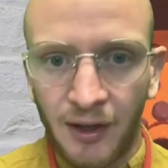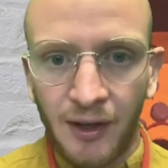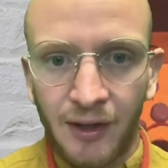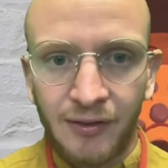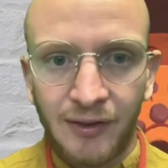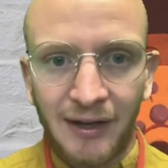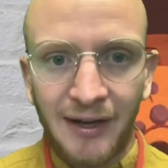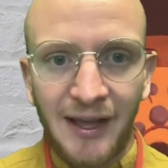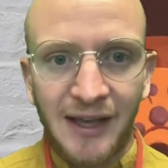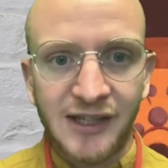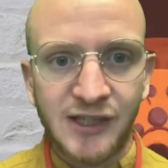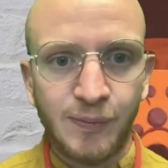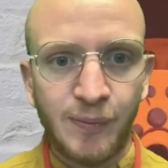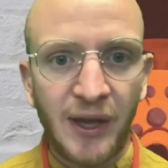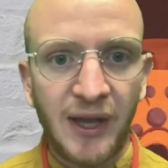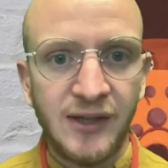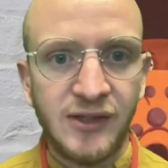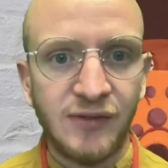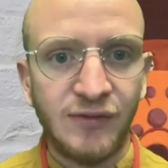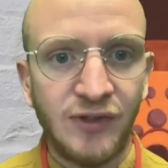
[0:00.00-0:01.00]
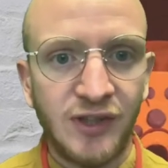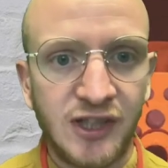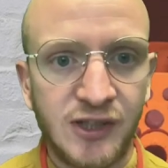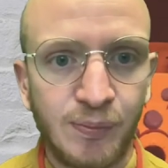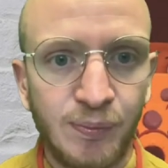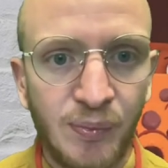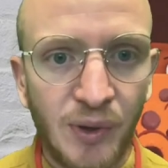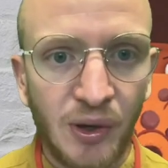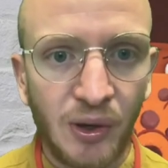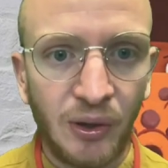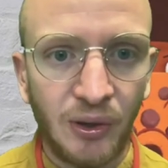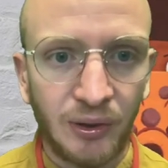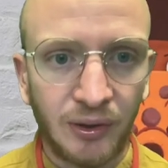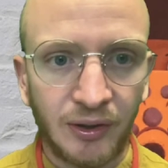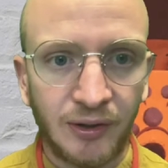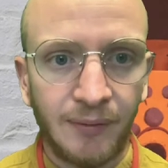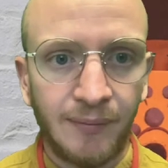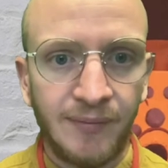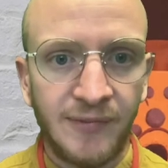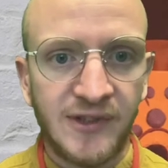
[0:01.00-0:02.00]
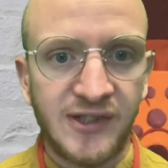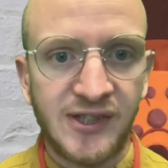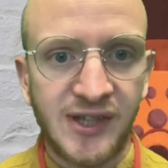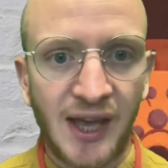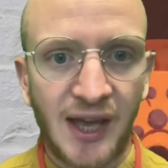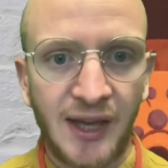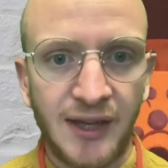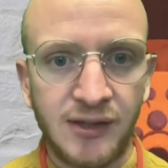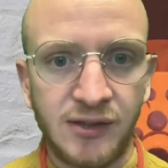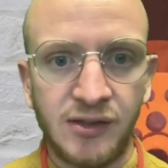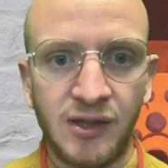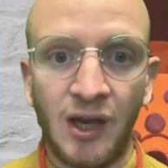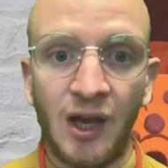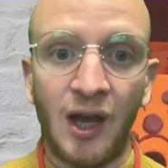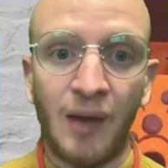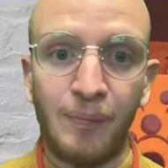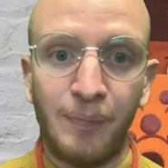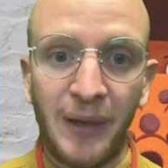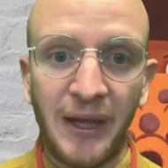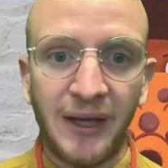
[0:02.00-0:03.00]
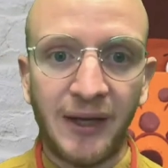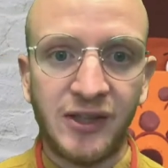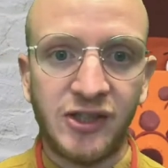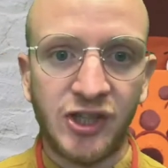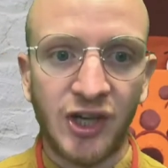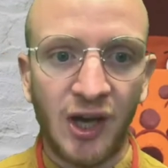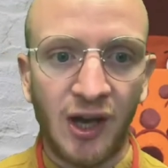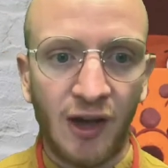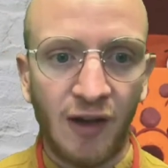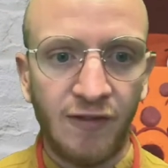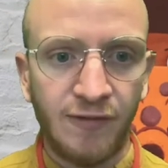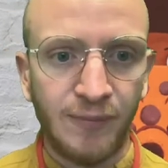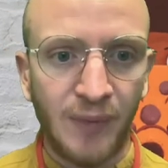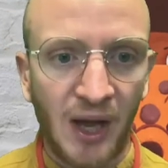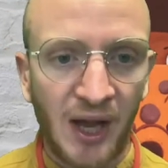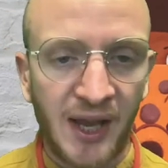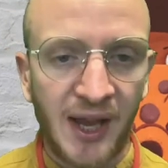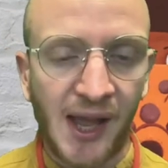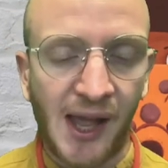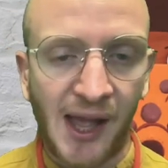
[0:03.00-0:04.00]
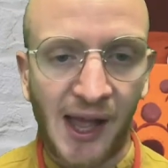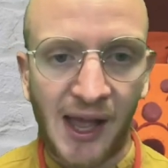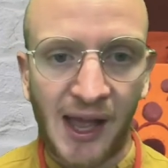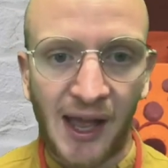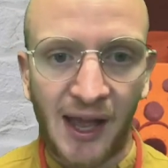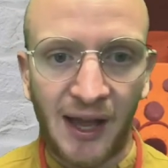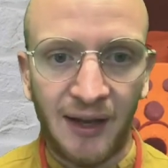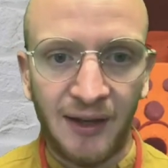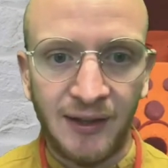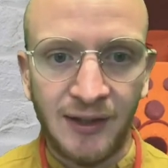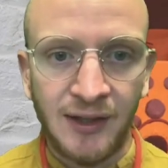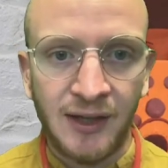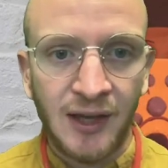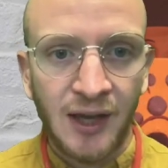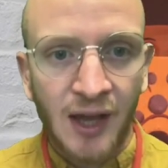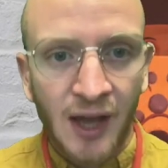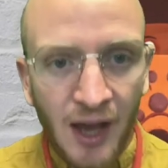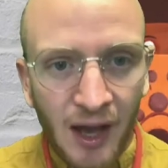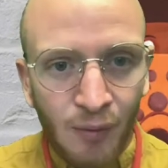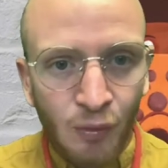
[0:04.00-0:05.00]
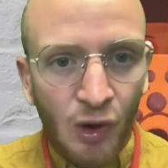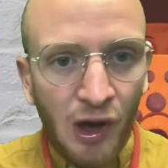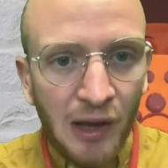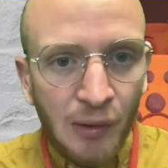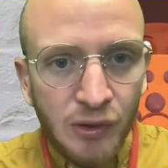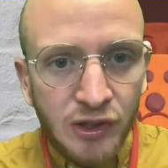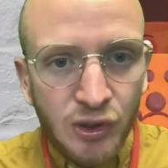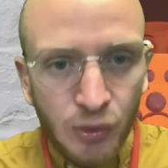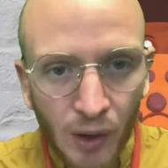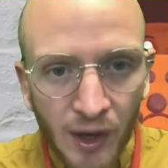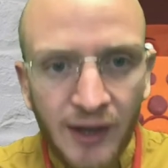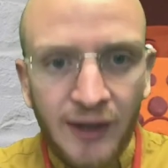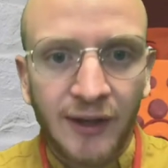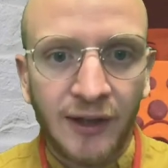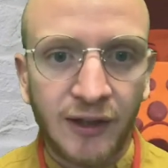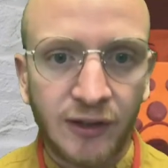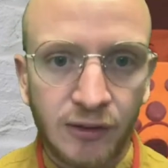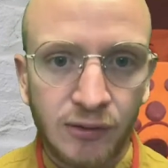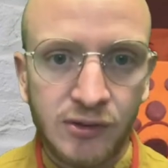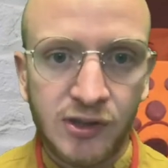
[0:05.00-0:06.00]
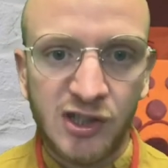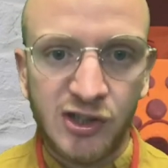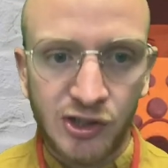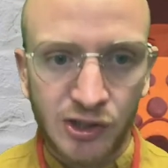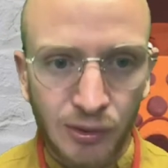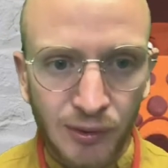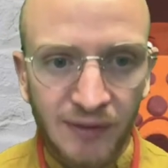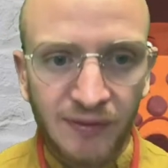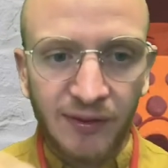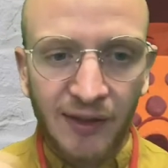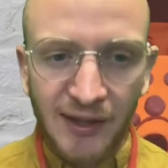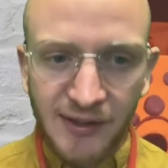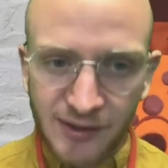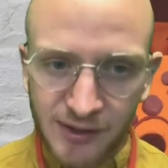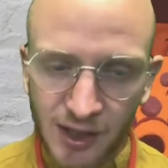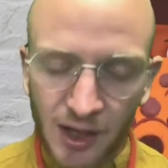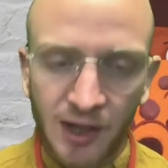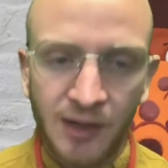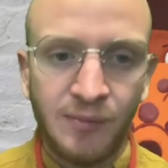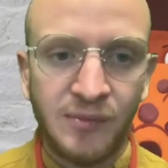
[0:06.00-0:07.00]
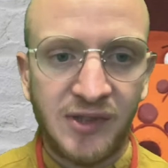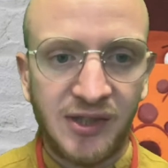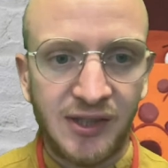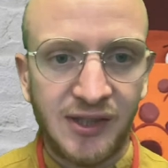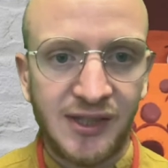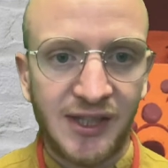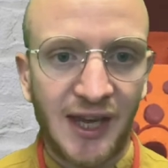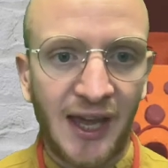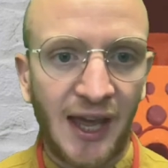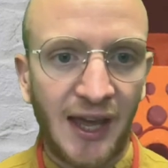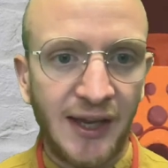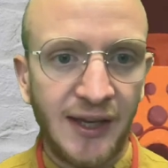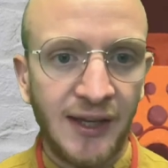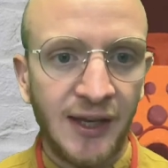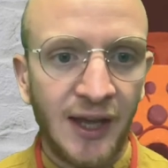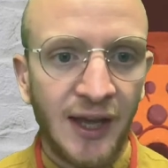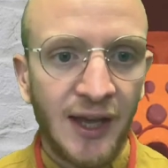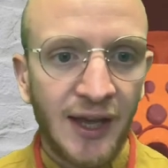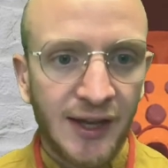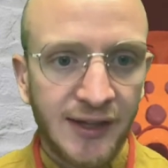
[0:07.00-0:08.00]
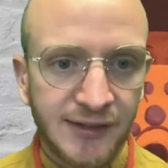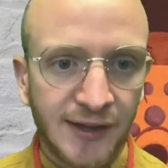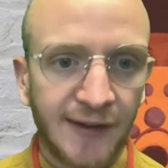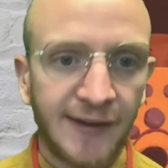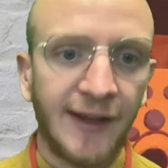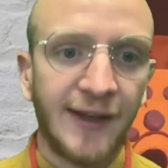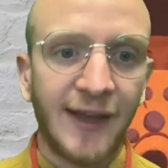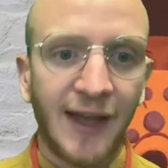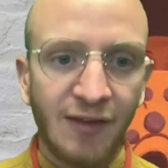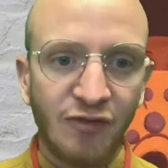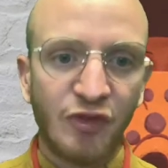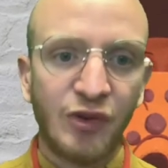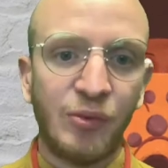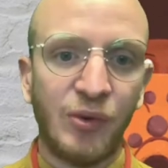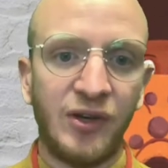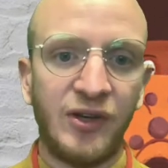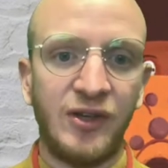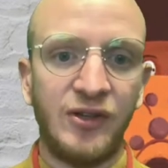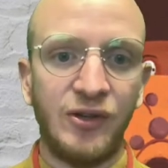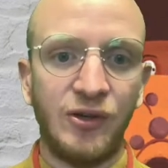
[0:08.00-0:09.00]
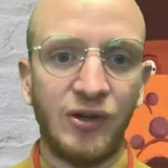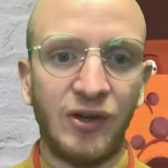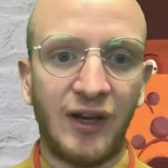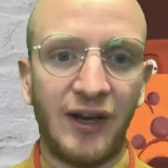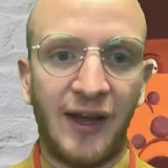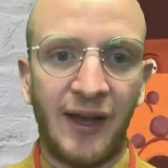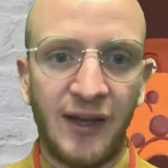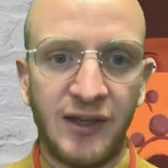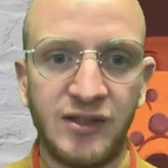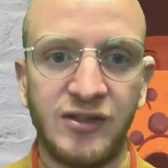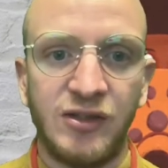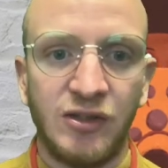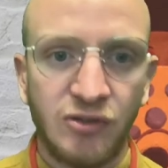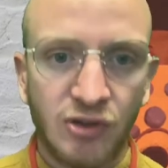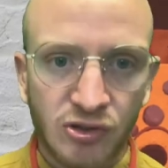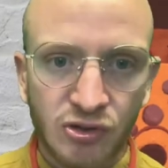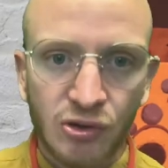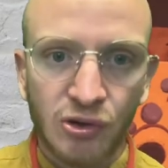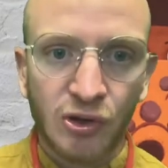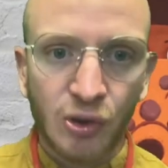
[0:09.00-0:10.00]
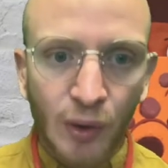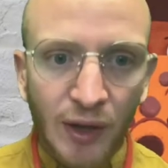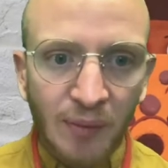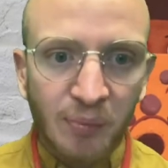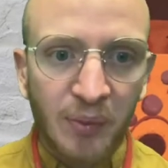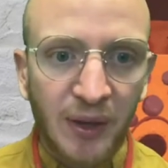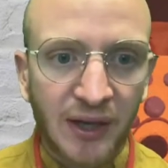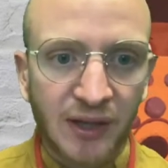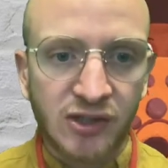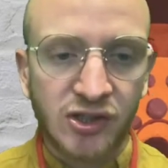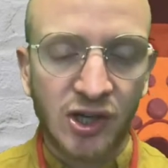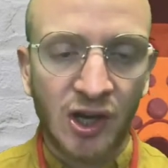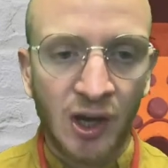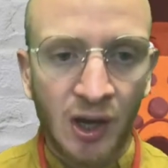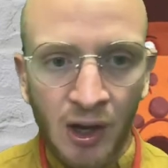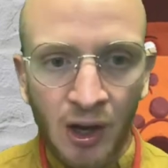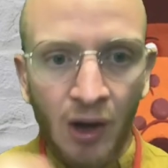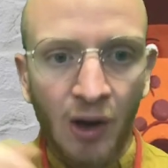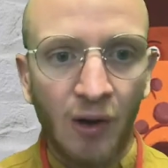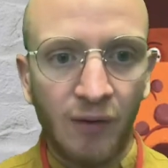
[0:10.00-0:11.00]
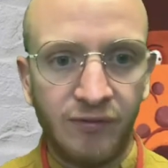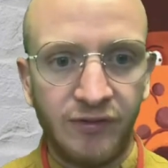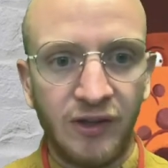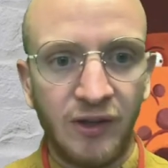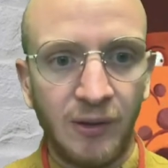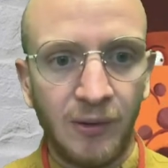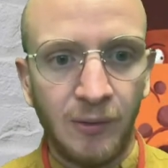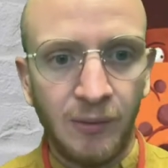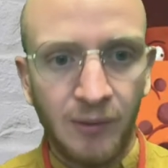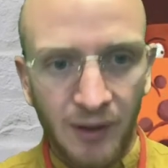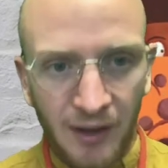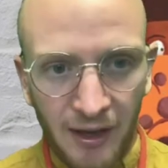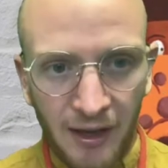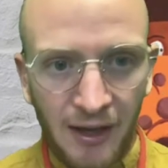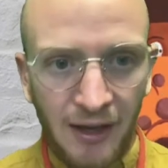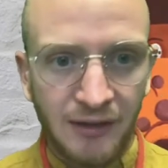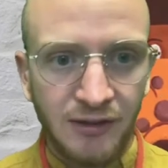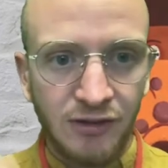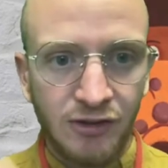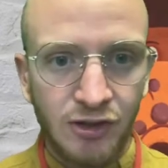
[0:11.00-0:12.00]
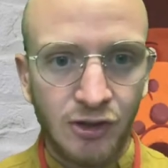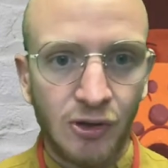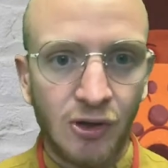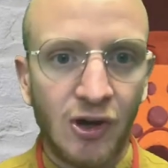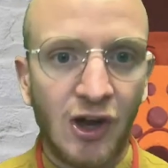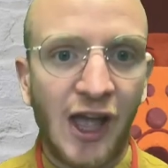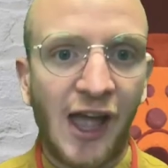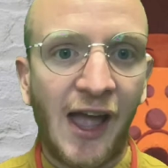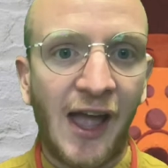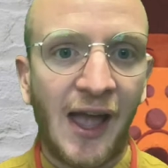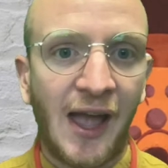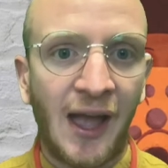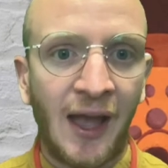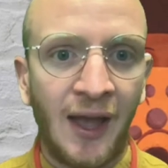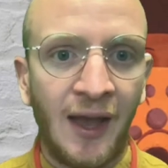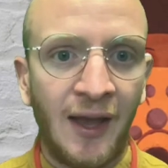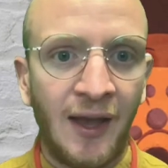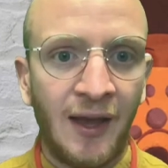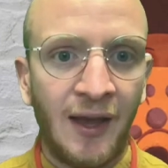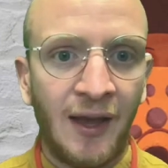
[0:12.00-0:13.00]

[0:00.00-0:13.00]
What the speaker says: The last page of this book says, a picture of my hair. And what I would quite like you to do, if there's time today, is I'd like everyone in your class to draw a quick picture of you and your hair.